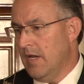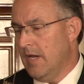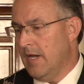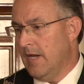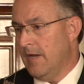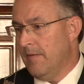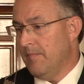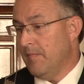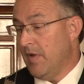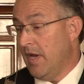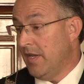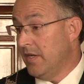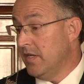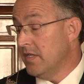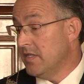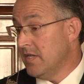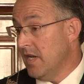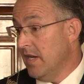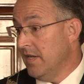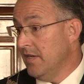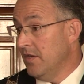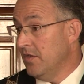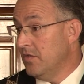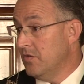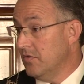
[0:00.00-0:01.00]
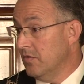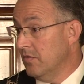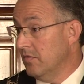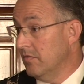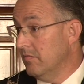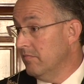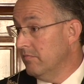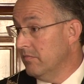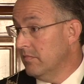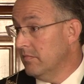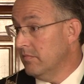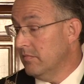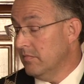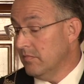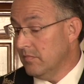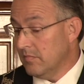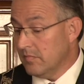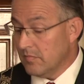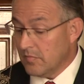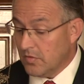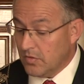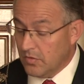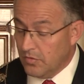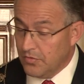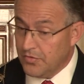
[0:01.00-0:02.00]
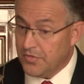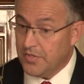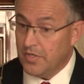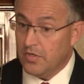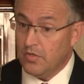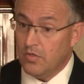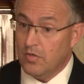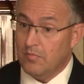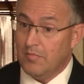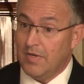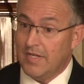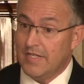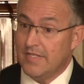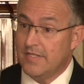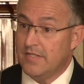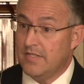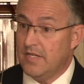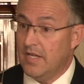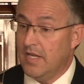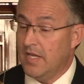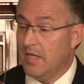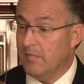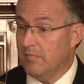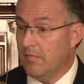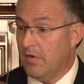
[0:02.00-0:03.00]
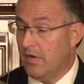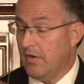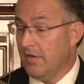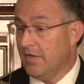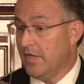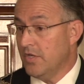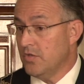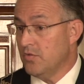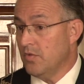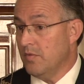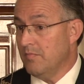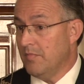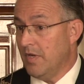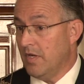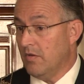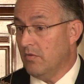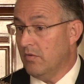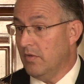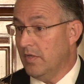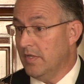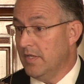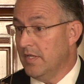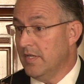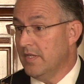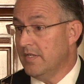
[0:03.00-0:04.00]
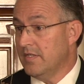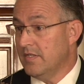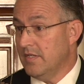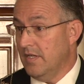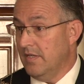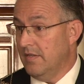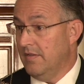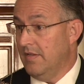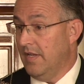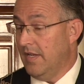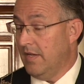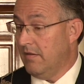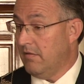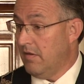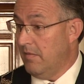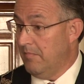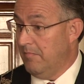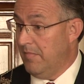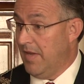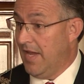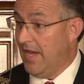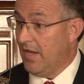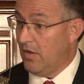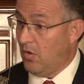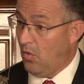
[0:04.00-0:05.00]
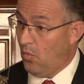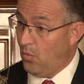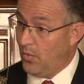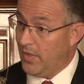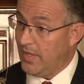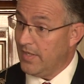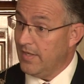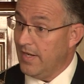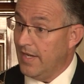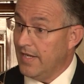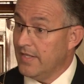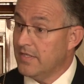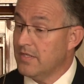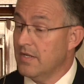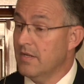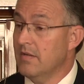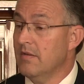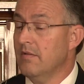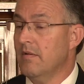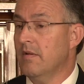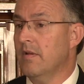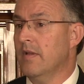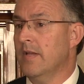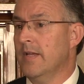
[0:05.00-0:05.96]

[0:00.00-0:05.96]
I decided to continue my stay in Marrakesh with my colleagues and then come back a week later.